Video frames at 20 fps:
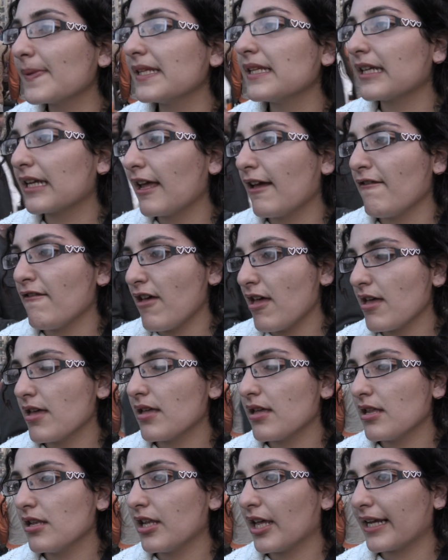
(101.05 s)
been
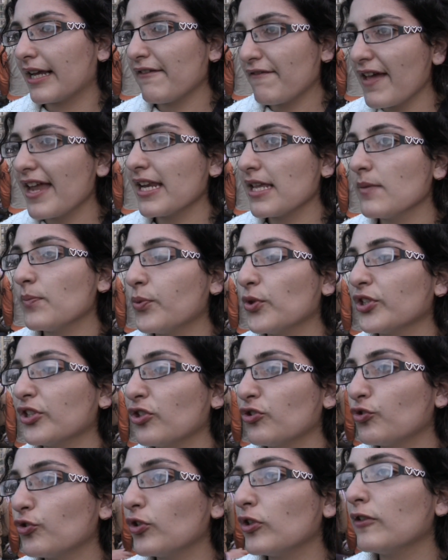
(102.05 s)
like a very
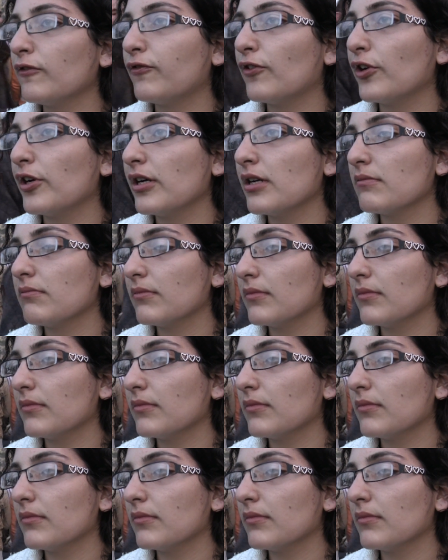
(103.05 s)
important tool for